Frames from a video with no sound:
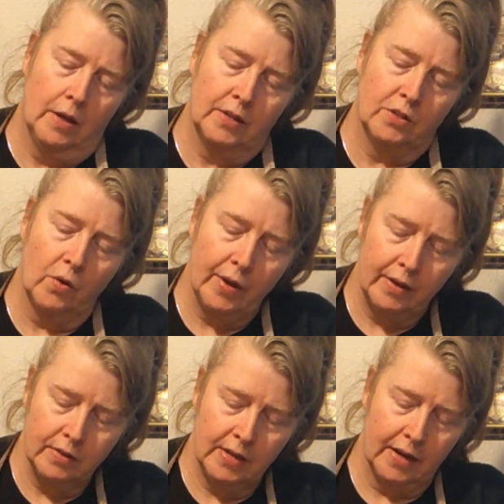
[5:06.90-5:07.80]

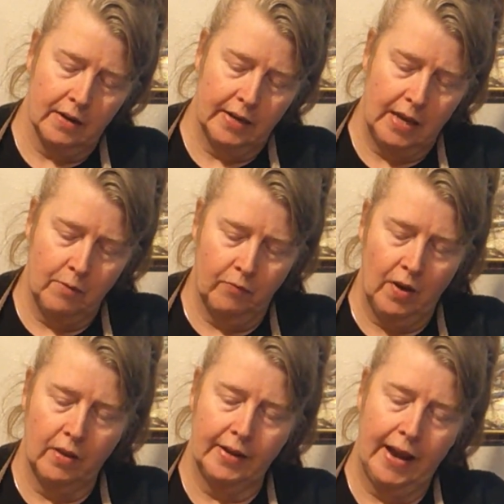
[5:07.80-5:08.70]
soil's not going to keep
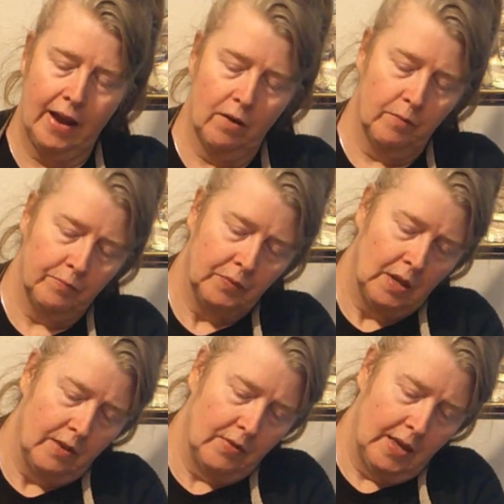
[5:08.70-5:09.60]
falling out,
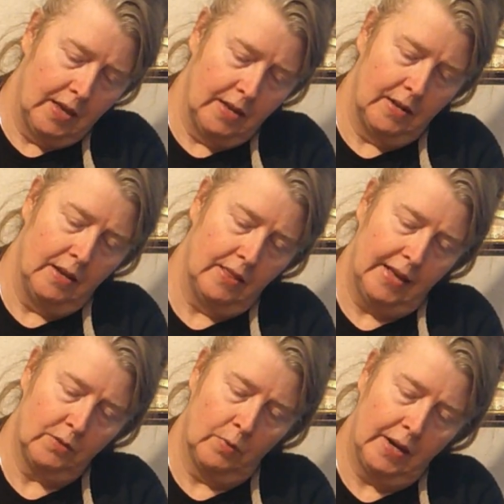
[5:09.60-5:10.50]
then
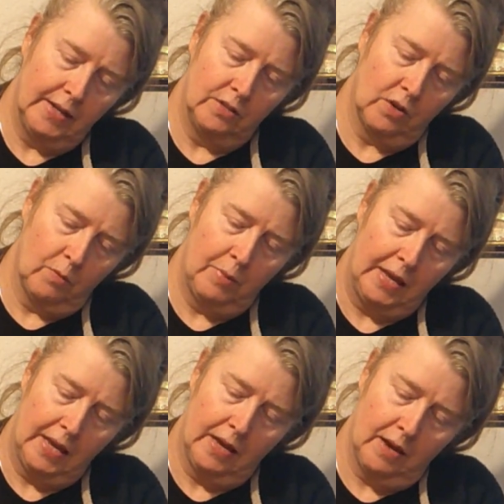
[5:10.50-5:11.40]
that's when I start
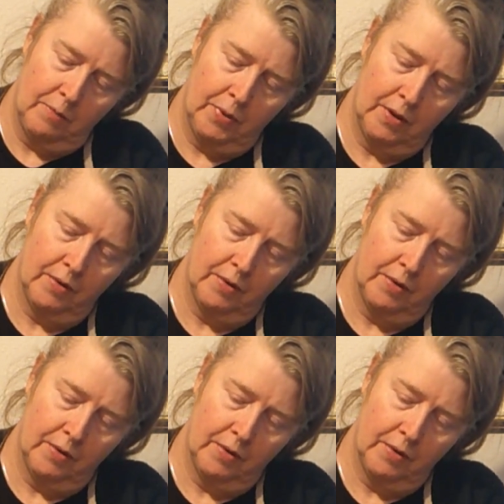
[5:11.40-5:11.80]
picking up